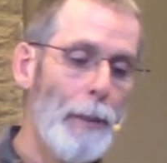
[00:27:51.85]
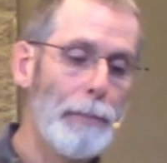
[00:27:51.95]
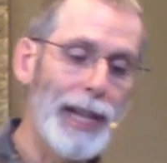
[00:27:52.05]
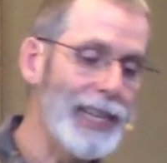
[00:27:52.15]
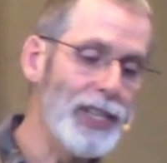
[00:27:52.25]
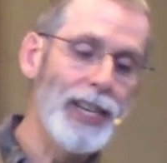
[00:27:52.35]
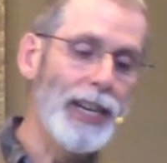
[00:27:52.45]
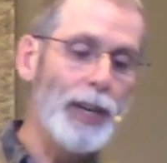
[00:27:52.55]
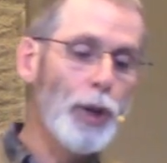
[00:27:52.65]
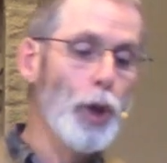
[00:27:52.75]
Blessing
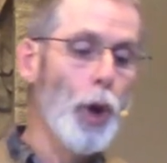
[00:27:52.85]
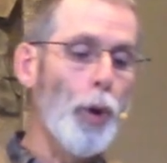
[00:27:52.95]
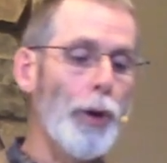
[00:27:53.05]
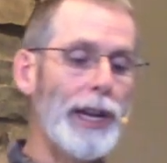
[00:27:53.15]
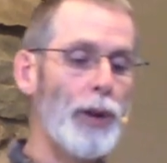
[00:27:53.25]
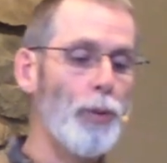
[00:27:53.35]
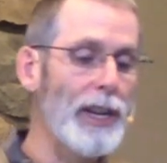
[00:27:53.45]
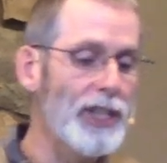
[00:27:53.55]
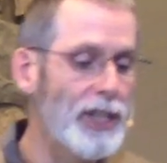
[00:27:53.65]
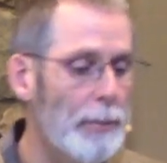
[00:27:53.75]
and glory and
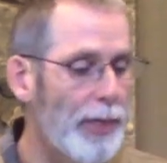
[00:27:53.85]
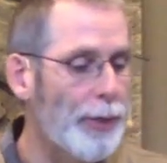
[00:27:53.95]
wisdom and